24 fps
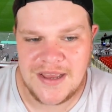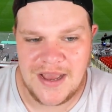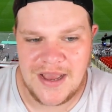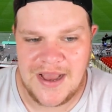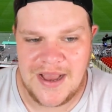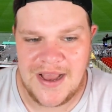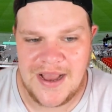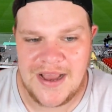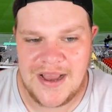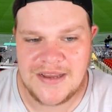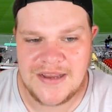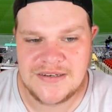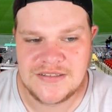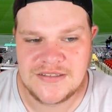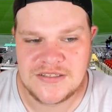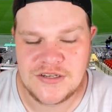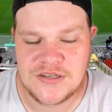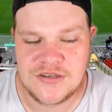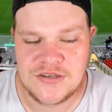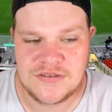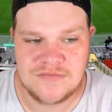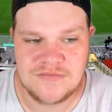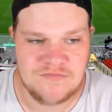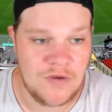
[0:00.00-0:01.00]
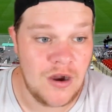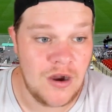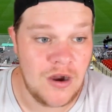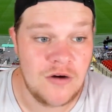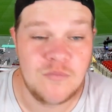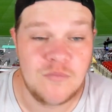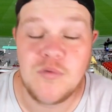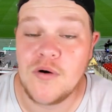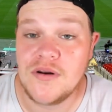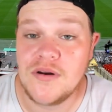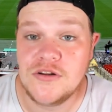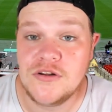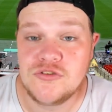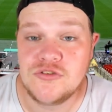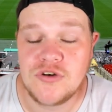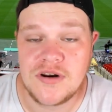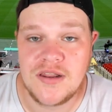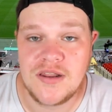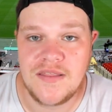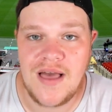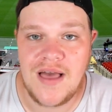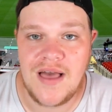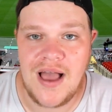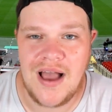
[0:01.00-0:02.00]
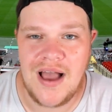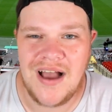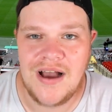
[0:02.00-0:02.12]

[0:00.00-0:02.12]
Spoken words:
and I'll probably struggle at that.